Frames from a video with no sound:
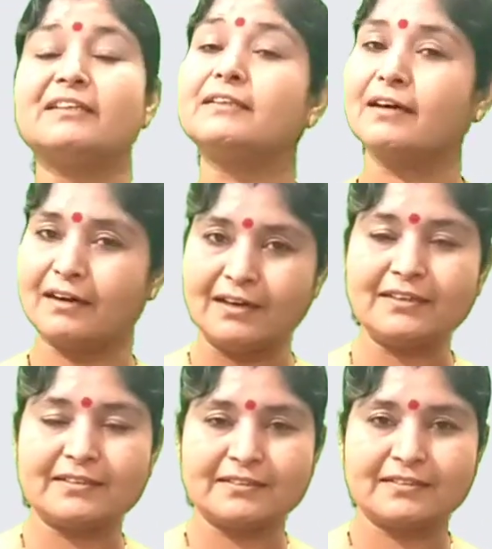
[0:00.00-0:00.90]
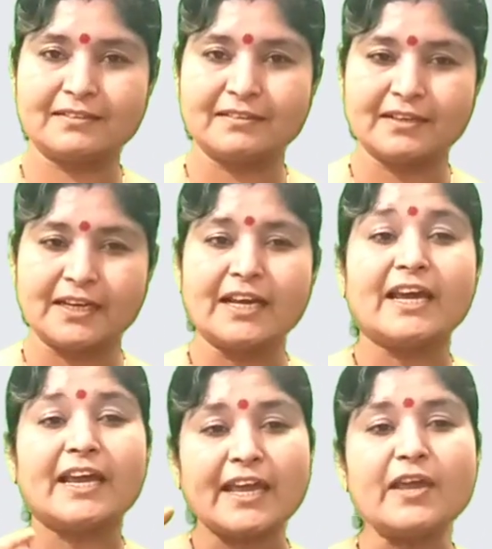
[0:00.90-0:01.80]
that
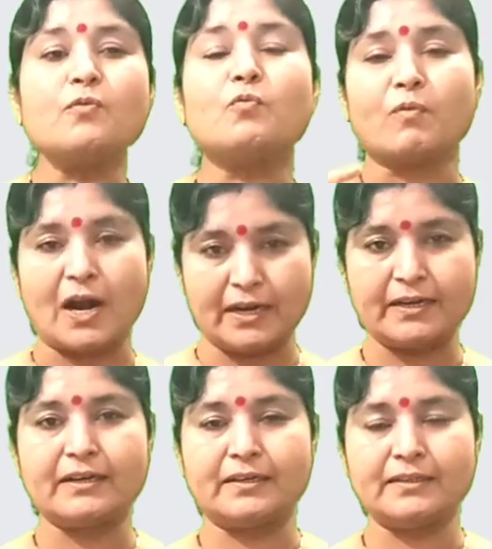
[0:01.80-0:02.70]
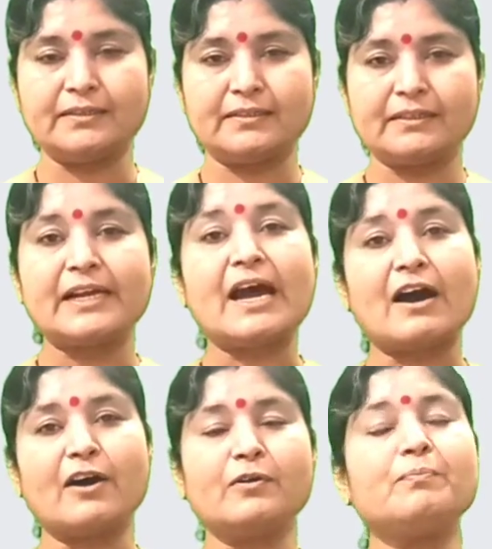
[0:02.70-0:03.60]
he wanted
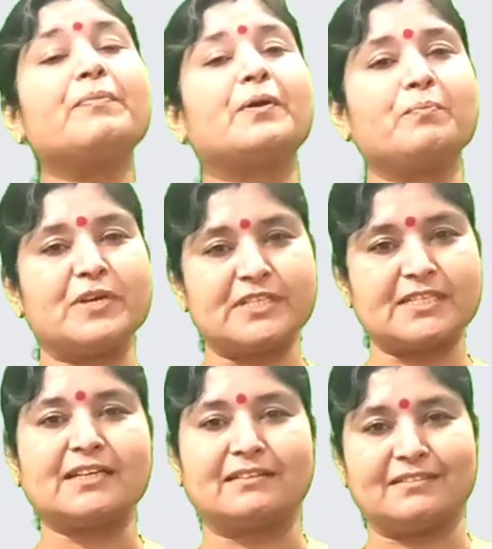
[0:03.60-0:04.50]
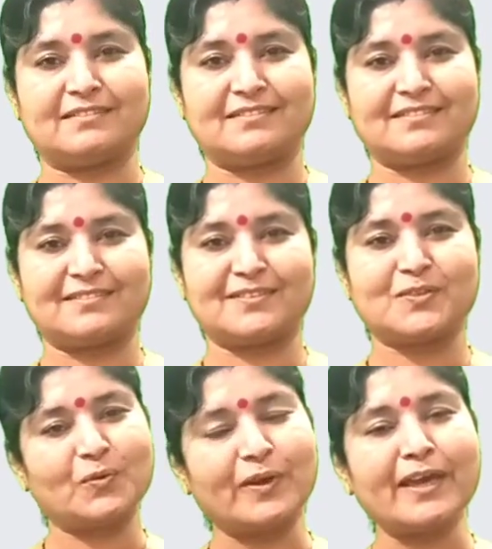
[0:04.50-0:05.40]
her permission.
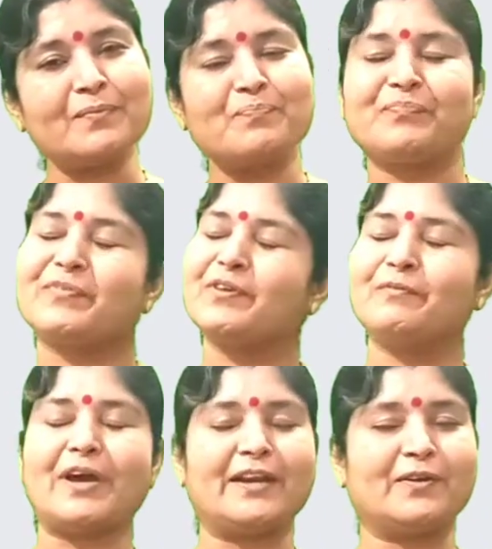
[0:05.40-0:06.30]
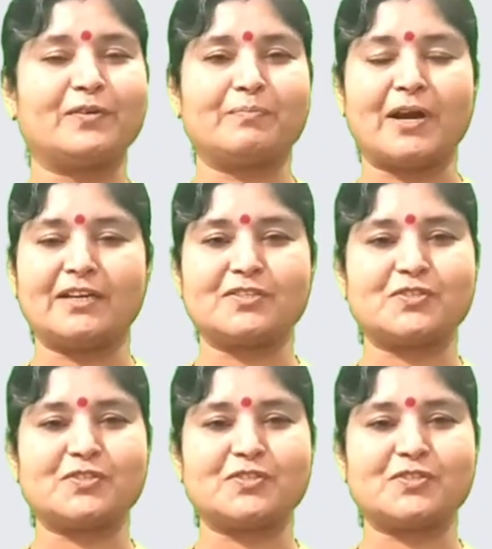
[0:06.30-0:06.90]
Okay? Very good, my dear